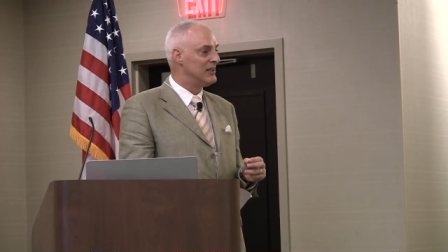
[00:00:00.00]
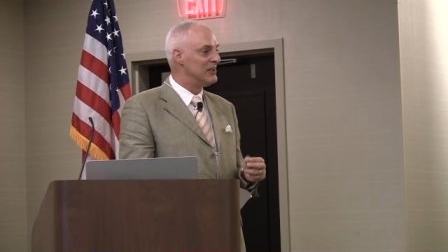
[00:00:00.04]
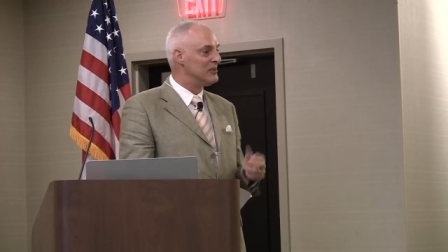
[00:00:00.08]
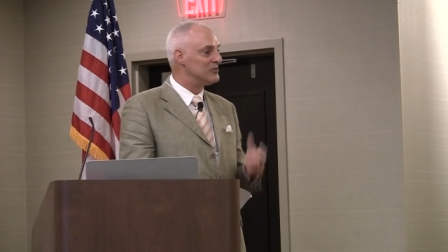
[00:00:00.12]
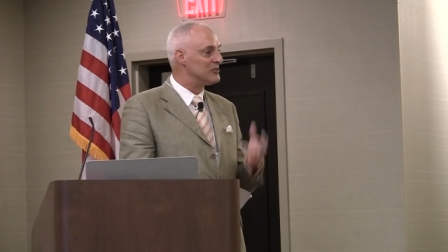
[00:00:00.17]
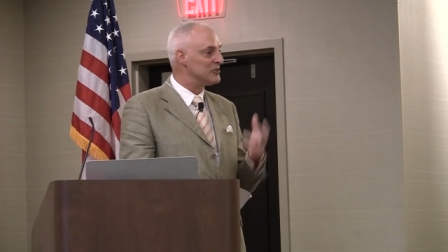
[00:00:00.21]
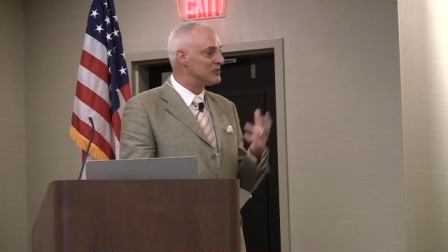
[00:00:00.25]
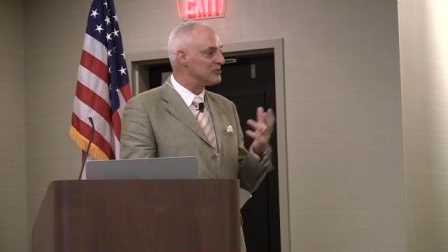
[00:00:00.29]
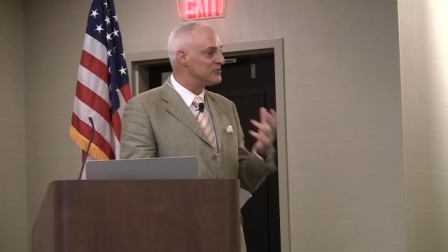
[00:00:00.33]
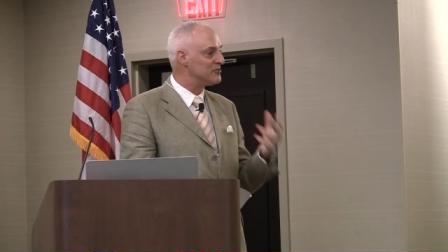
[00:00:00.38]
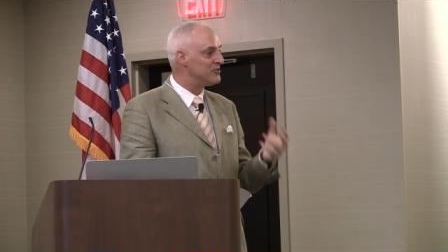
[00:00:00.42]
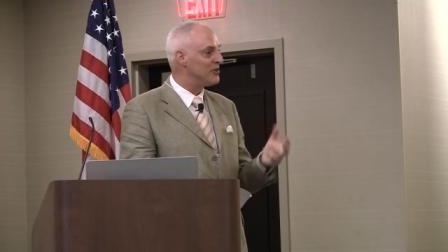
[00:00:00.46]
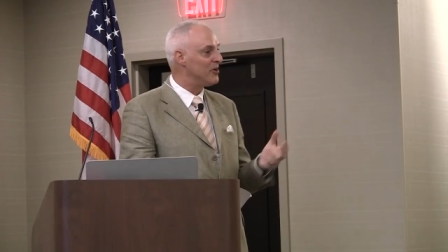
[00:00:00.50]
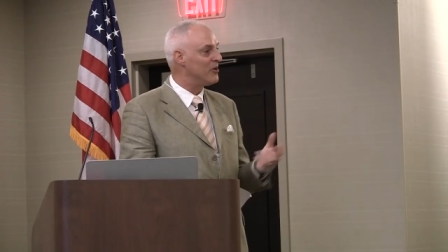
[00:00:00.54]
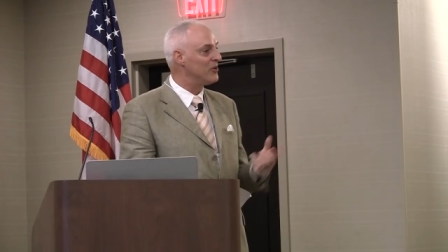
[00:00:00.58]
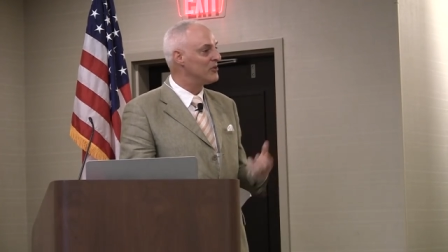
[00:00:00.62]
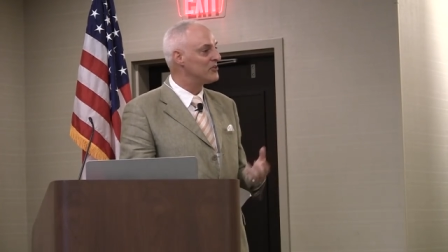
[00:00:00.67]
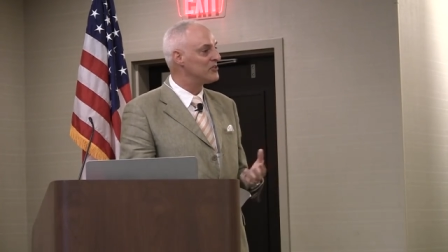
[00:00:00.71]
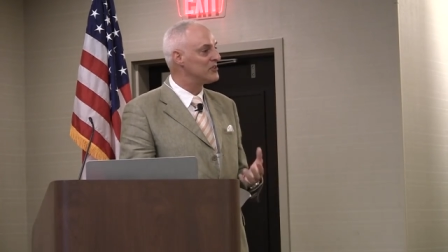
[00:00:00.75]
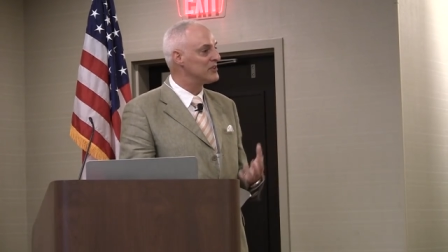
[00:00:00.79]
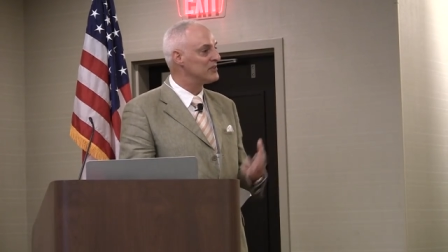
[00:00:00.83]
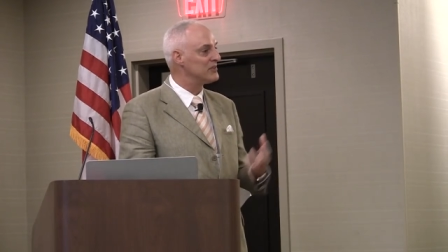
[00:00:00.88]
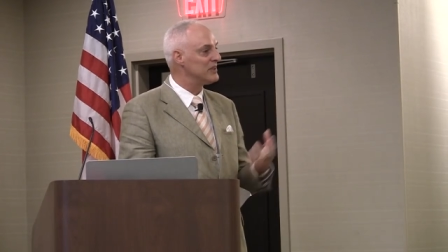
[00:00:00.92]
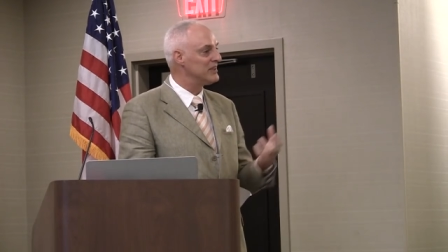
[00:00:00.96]
for
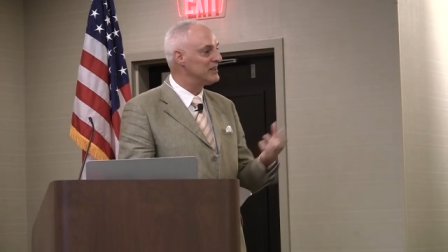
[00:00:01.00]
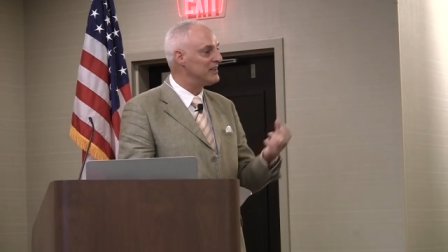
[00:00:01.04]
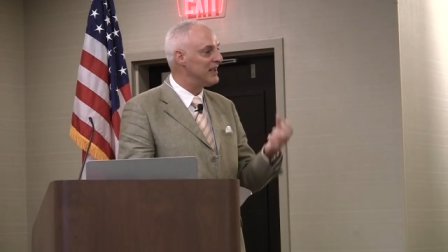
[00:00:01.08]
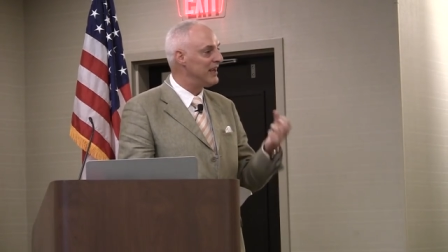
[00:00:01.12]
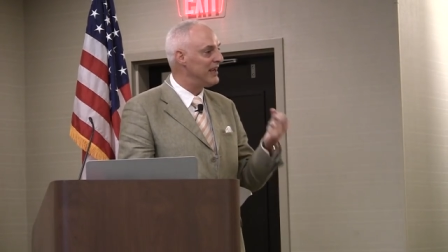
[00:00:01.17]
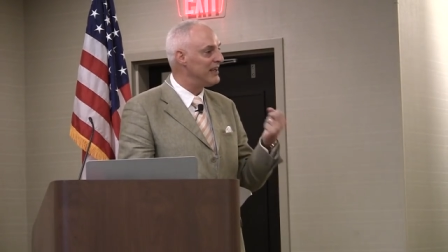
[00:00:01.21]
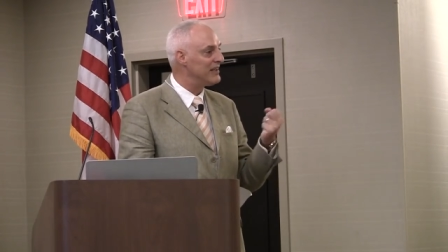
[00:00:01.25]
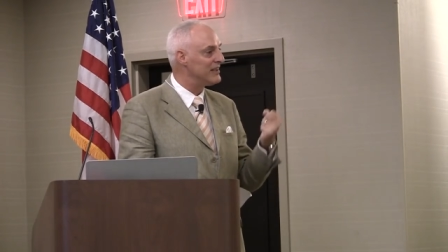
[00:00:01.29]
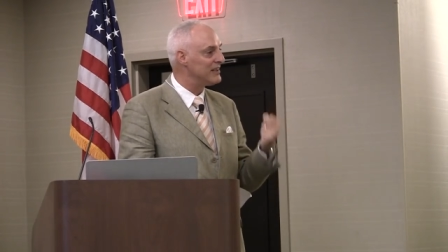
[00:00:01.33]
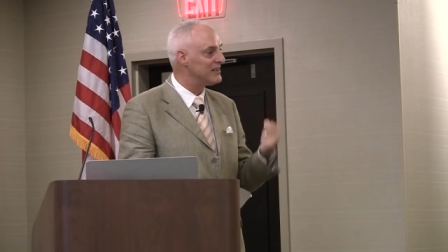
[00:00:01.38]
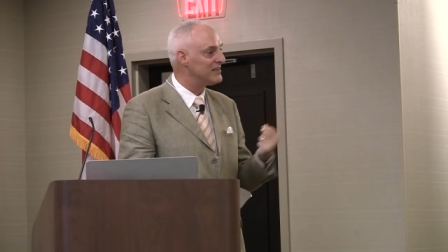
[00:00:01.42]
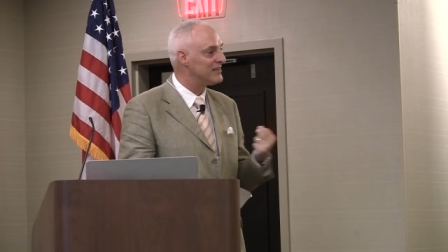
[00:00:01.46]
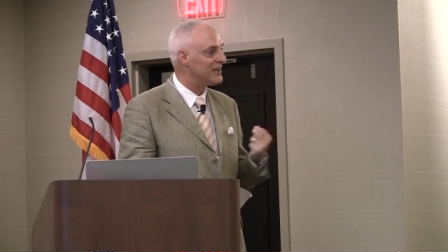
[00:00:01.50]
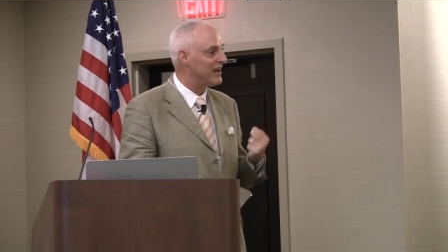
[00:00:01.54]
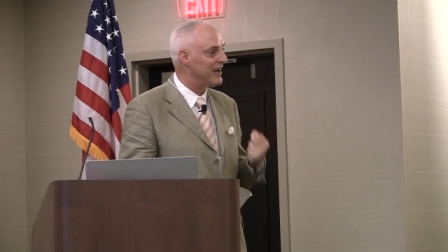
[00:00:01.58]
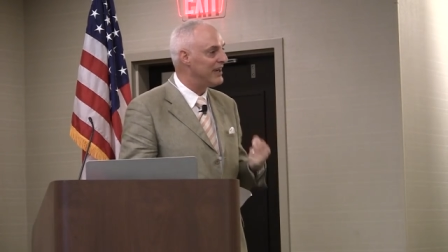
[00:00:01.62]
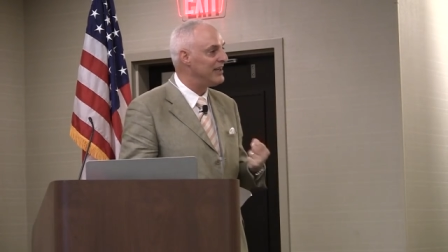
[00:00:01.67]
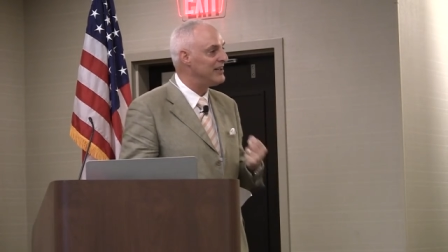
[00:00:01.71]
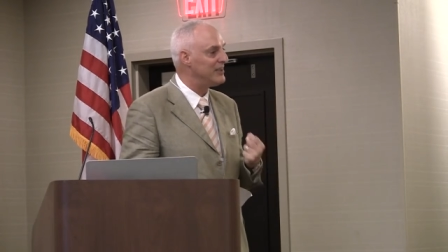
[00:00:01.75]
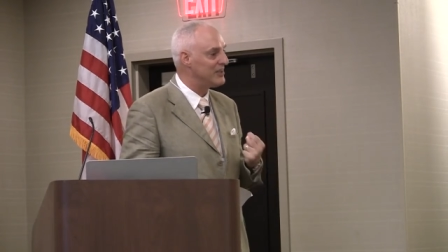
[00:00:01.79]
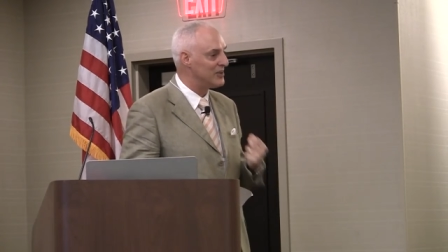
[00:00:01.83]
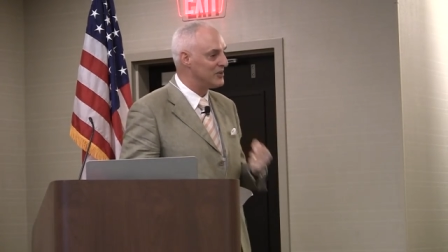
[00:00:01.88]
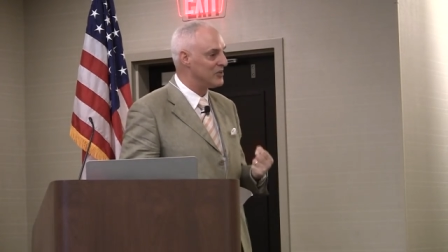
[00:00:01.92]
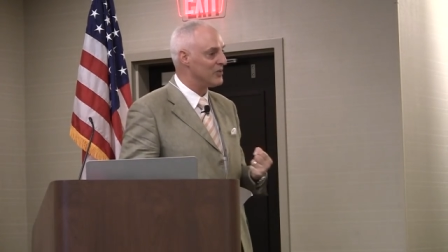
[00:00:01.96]
folks to retain a
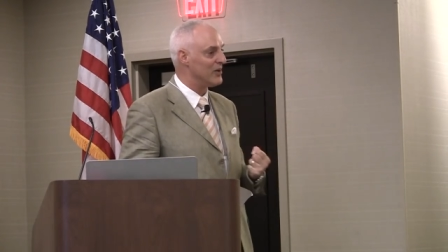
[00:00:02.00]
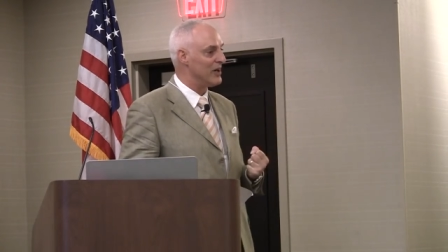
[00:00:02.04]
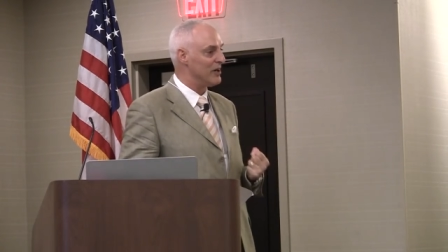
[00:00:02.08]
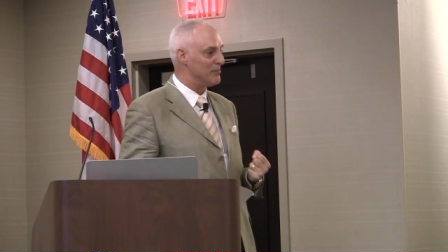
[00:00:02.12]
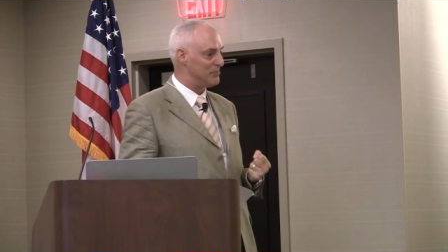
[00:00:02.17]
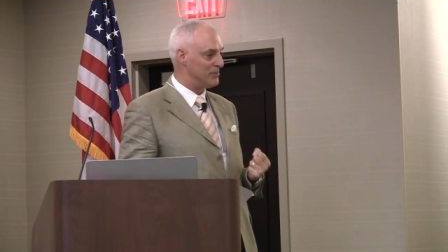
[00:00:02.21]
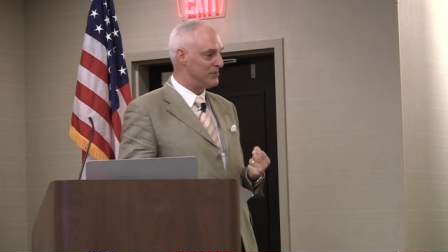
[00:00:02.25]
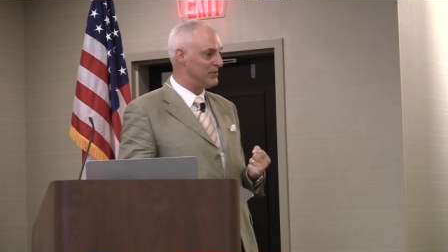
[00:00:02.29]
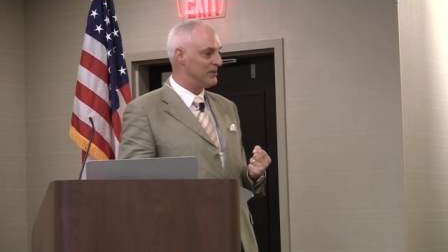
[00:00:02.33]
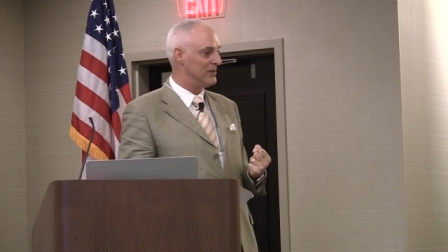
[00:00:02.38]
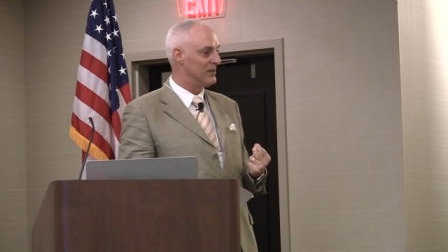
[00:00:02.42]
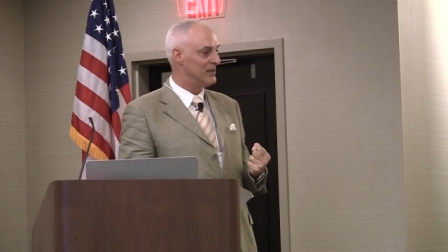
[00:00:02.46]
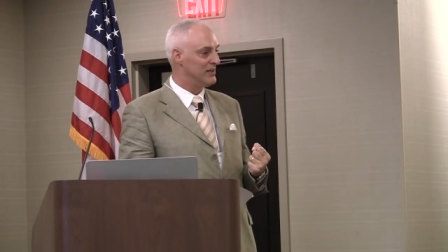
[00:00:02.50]
tight grip